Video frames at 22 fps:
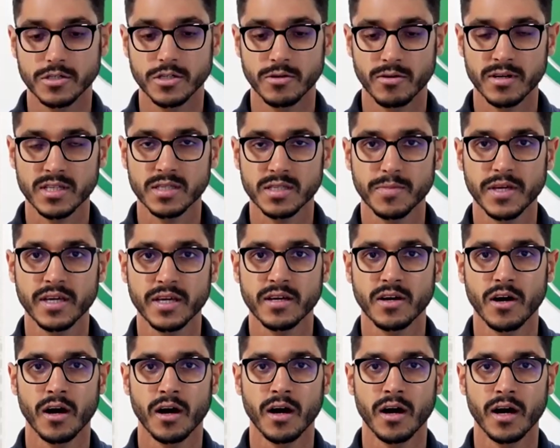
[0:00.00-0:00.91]
want to speak
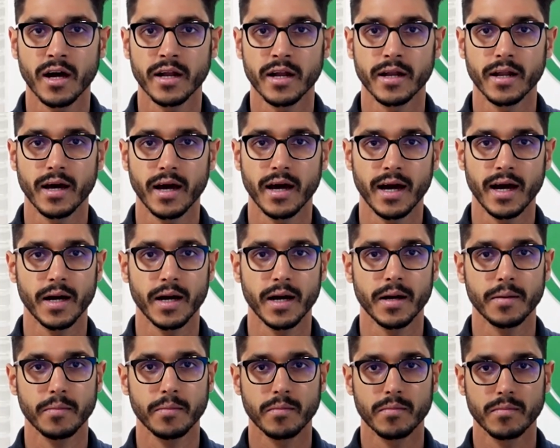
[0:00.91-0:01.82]
on,
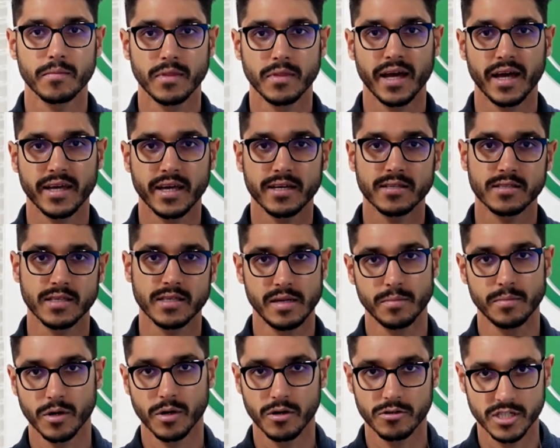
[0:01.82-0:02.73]
I guess,
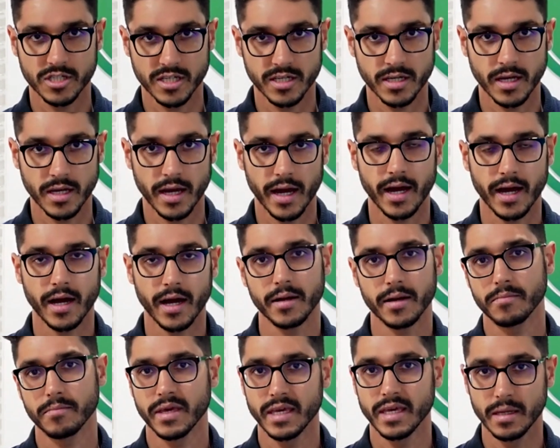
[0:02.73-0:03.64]
heme protein,
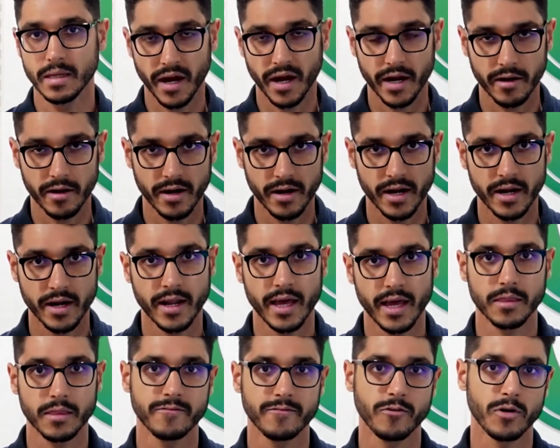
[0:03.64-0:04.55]
heme iron
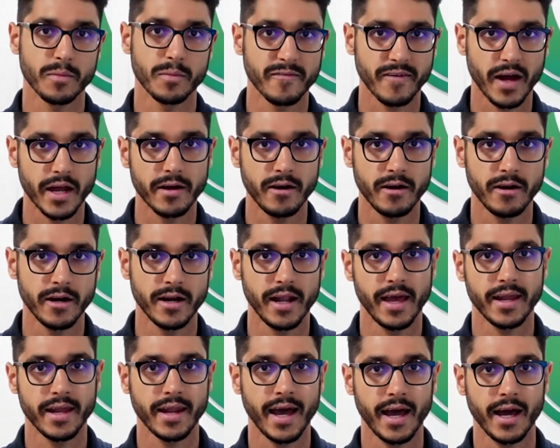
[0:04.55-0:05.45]
and the form of iron
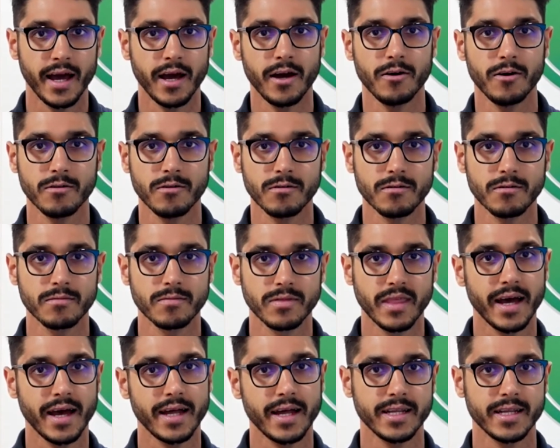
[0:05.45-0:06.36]
and how
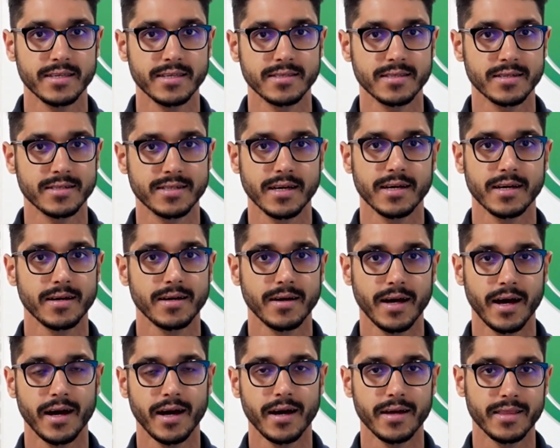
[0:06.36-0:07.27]
that isn't,
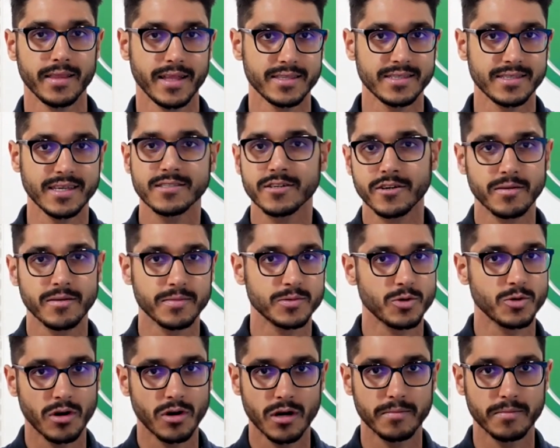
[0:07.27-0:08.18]
that's easier to
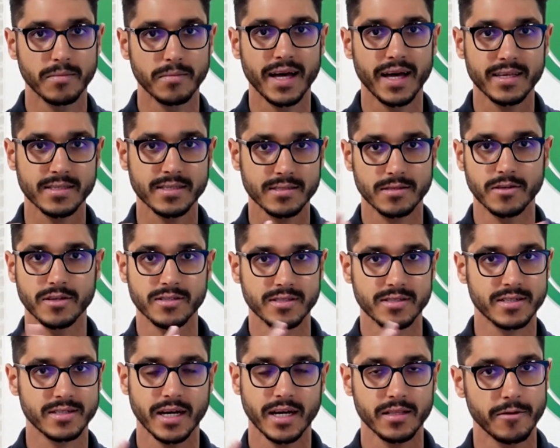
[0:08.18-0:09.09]
absorb, less, you could
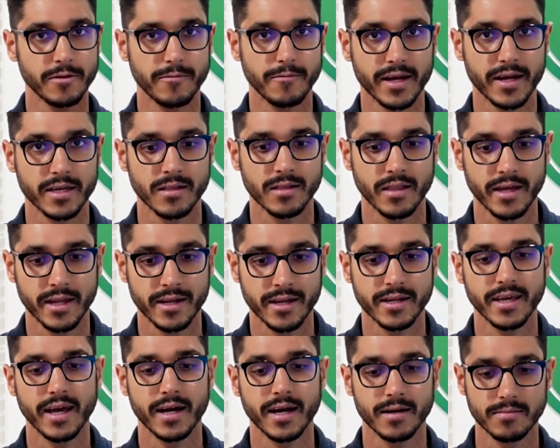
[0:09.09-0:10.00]
say, tightly regulated?